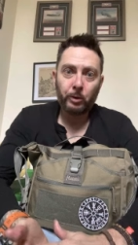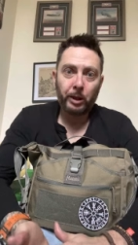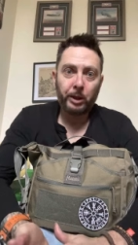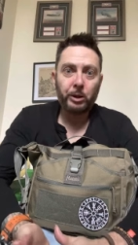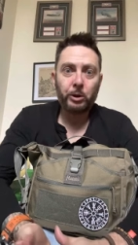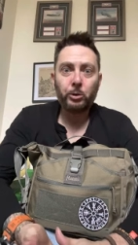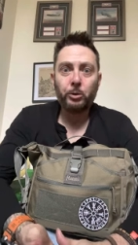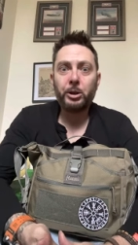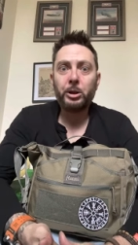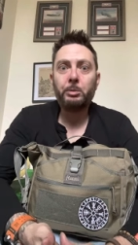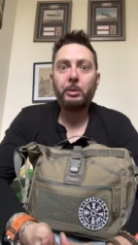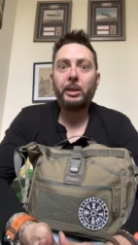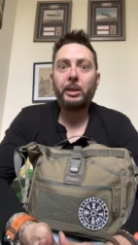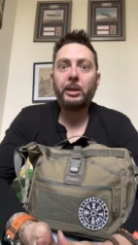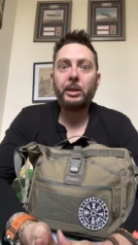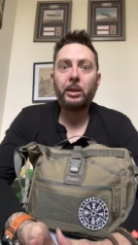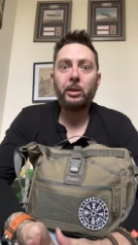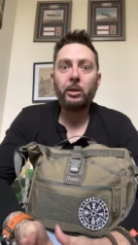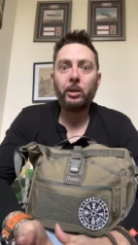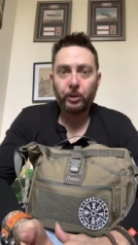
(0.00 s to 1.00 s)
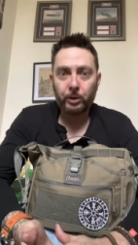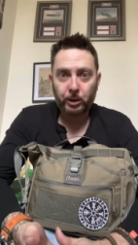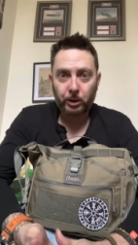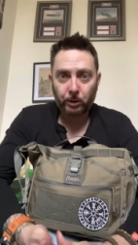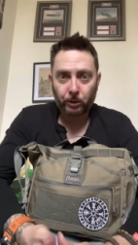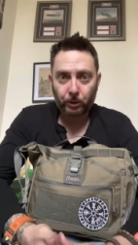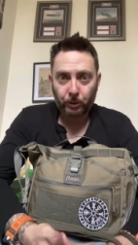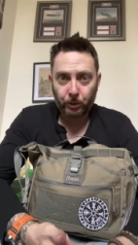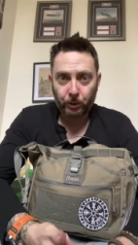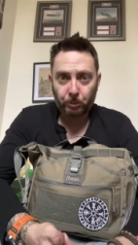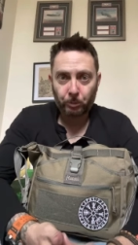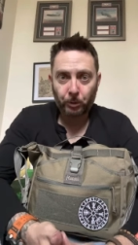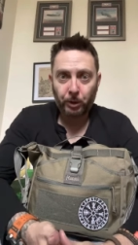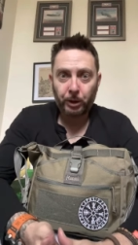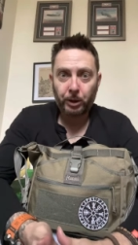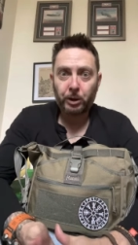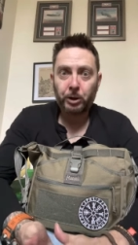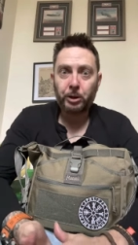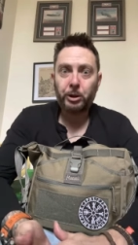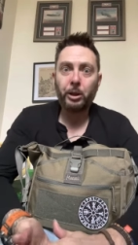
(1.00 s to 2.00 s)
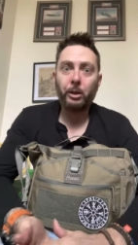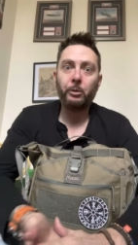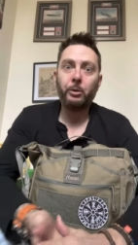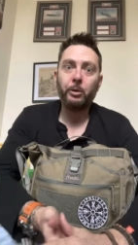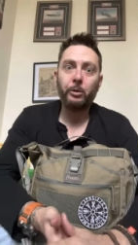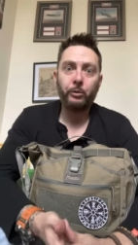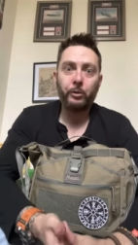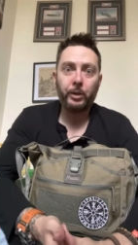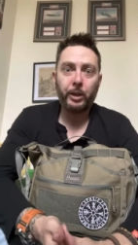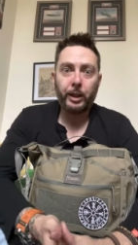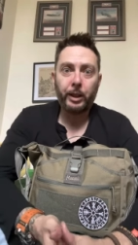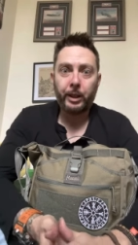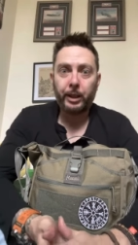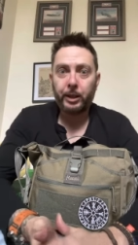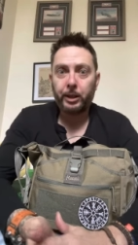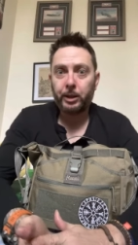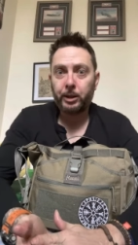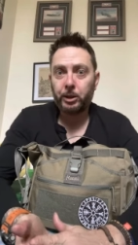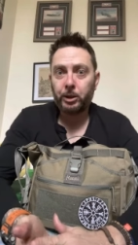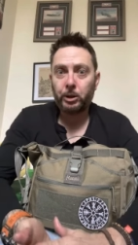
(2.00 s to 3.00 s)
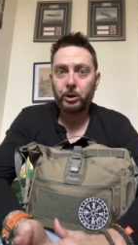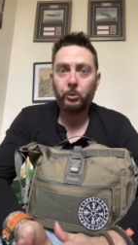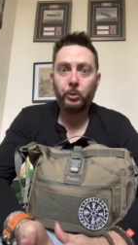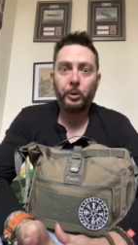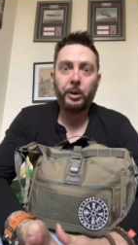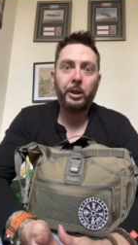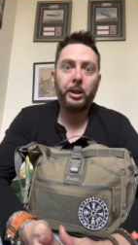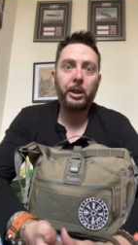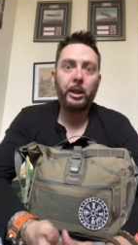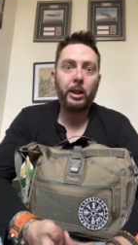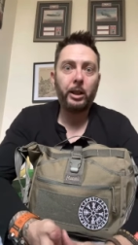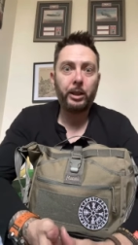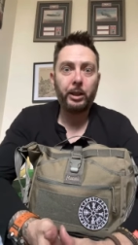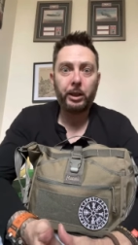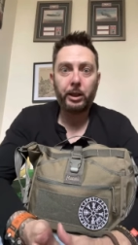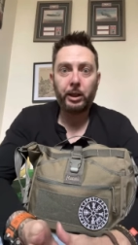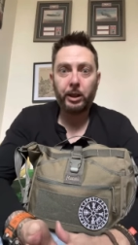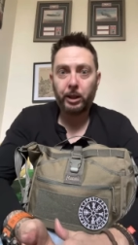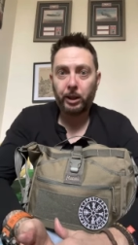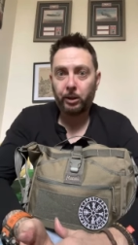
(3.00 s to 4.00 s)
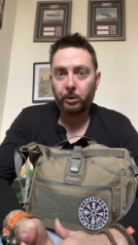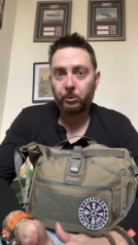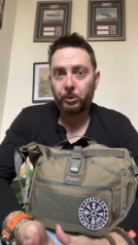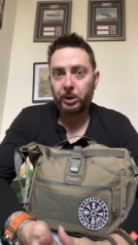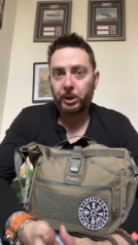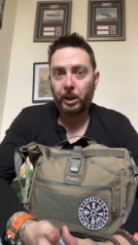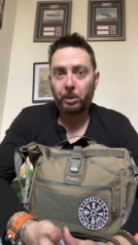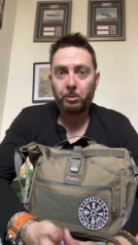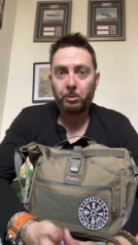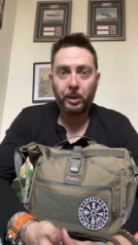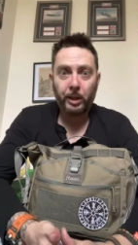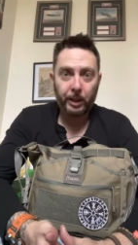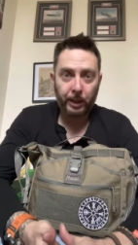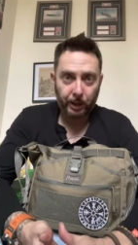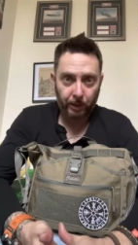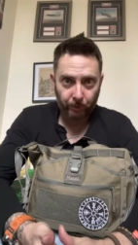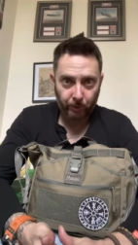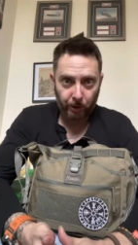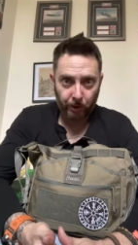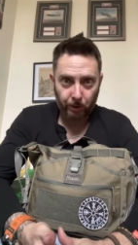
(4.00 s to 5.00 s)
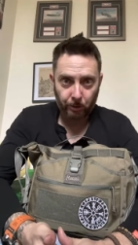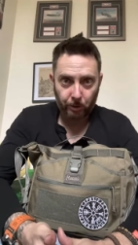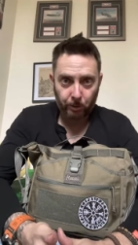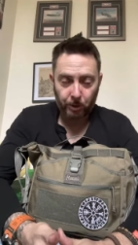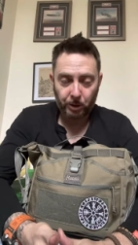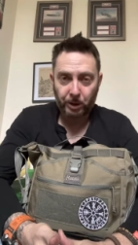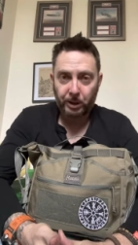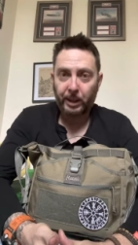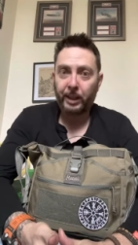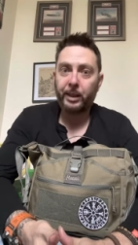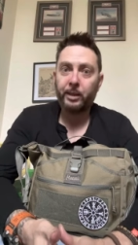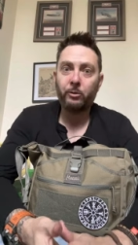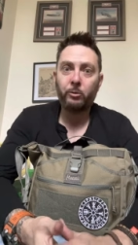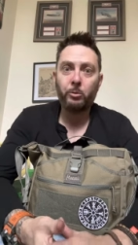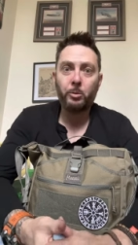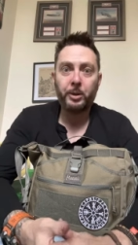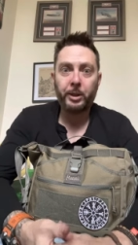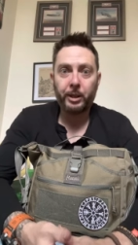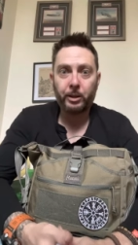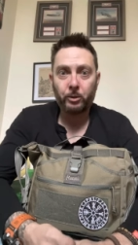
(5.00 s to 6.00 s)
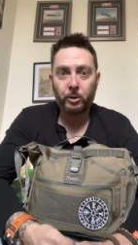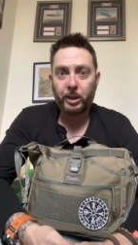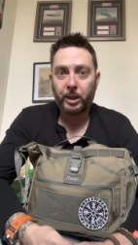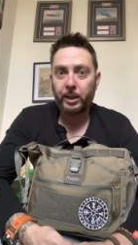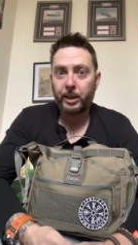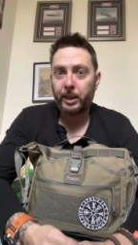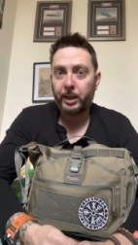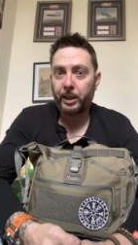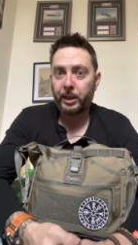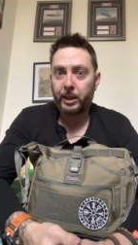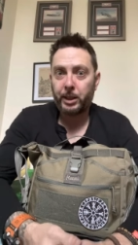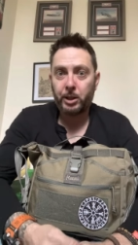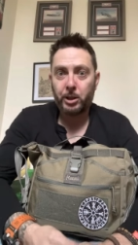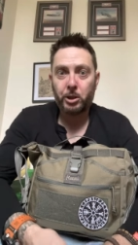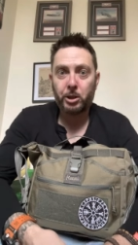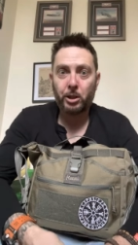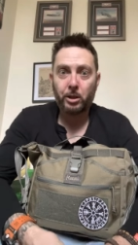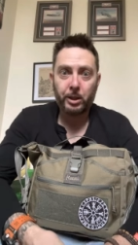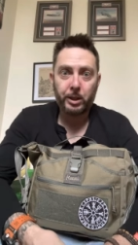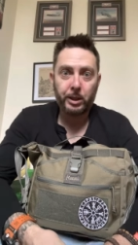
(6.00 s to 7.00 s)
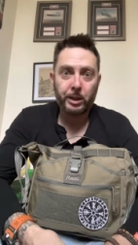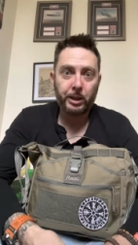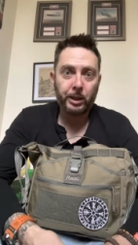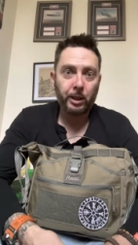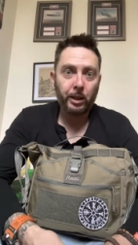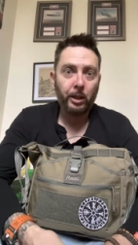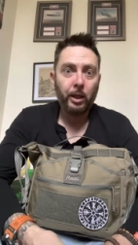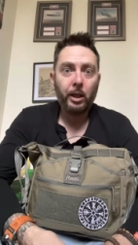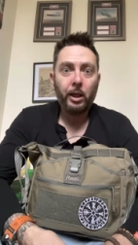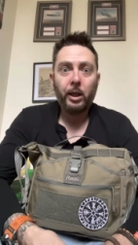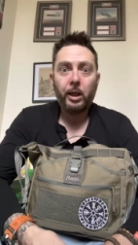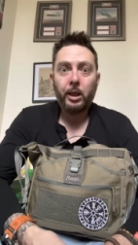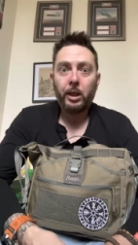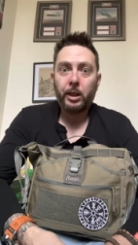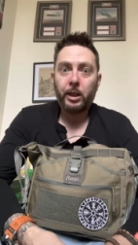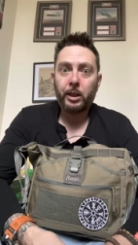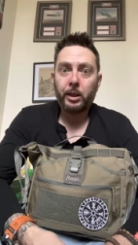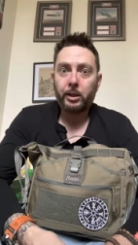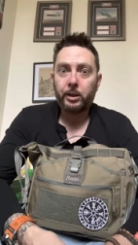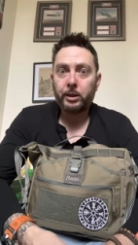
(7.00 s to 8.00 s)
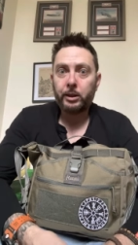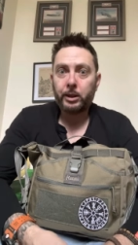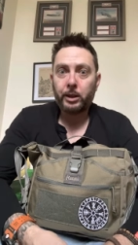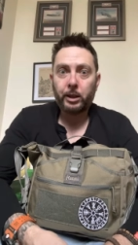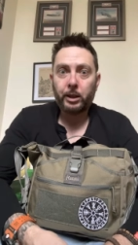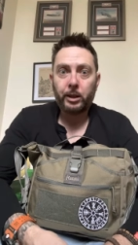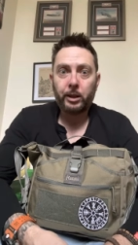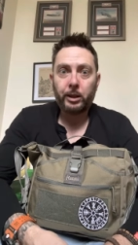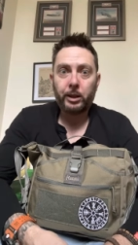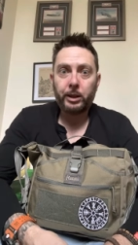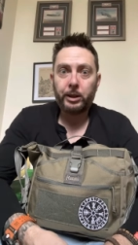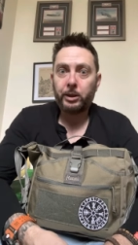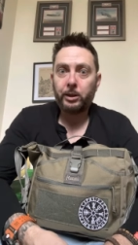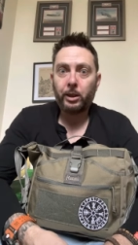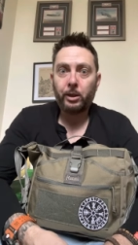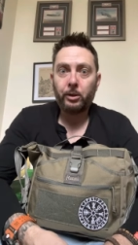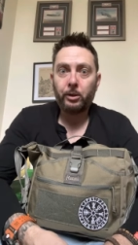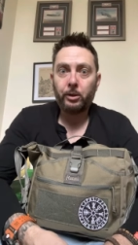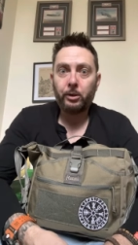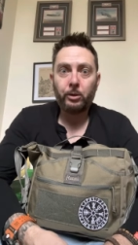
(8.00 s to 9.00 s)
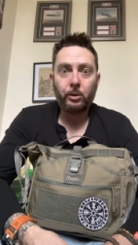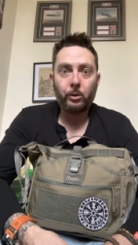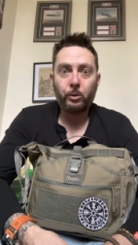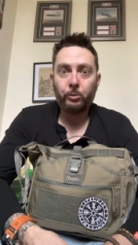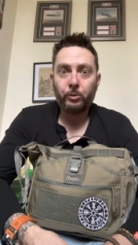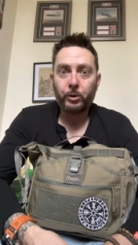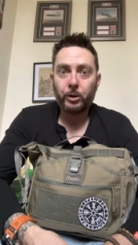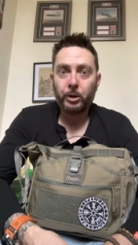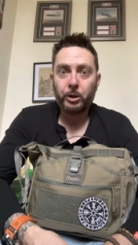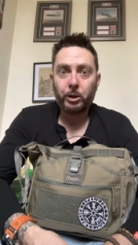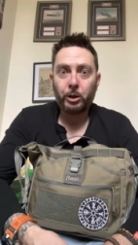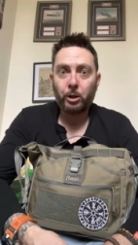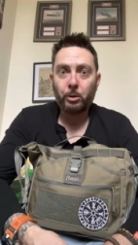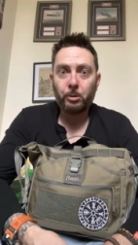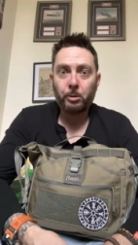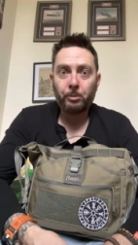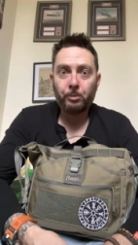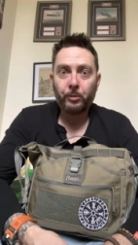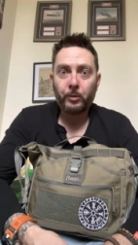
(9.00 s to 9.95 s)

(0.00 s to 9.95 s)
enjoy spending lots and lots of money and showing off their squeaky clean kit, which they barely ever use, and telling everybody else that their kit's shite and uh, it's not, not up for the job.